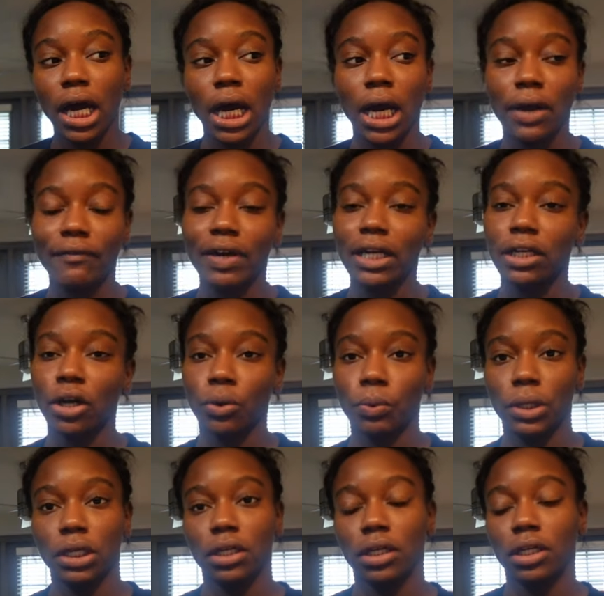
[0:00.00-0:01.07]
However, I don't
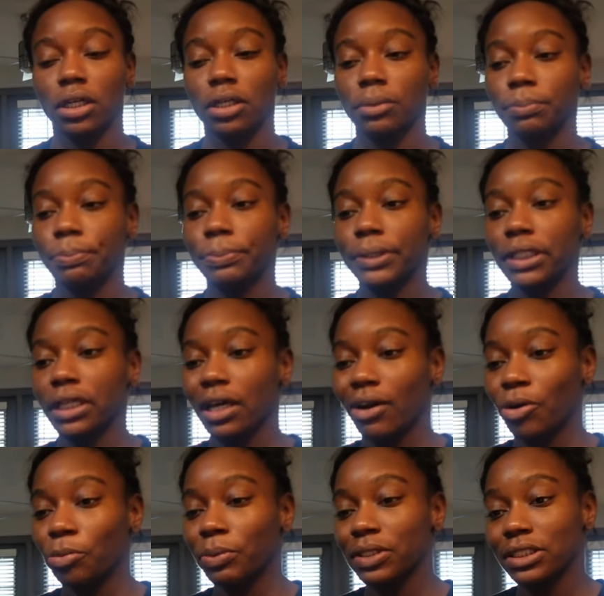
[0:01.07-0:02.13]
want to um, put a
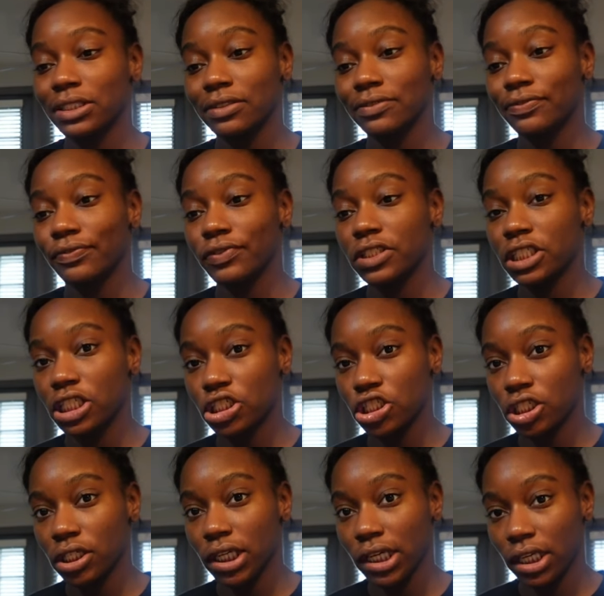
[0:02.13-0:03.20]
whole bunch of
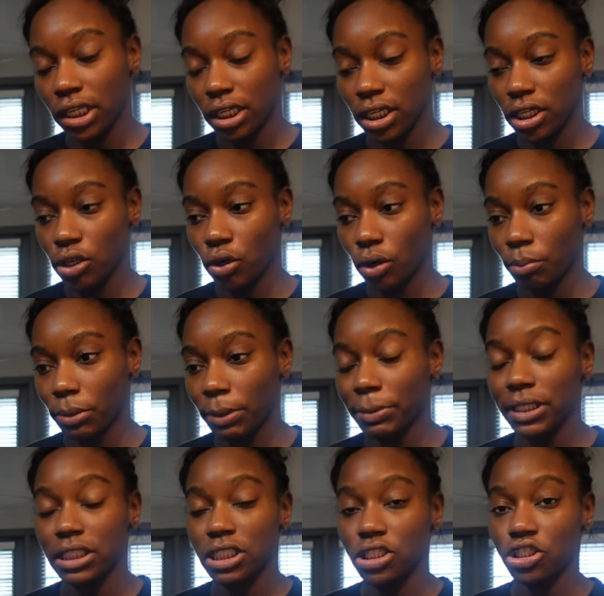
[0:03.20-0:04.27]
tension and heat on, I
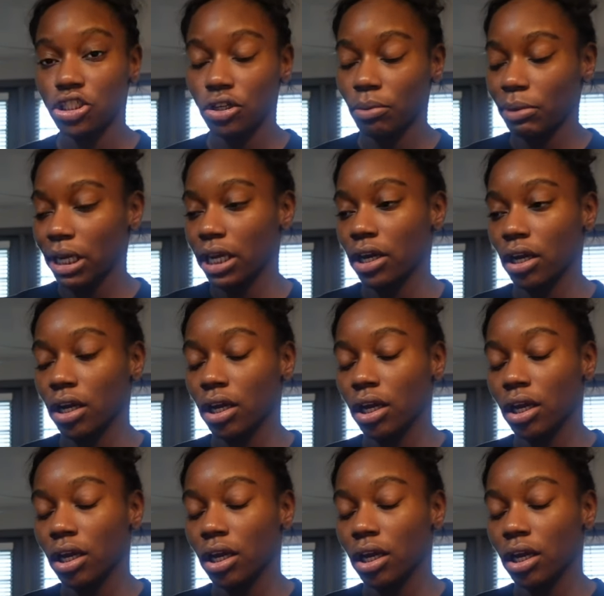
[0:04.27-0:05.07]
mean tension on my hair.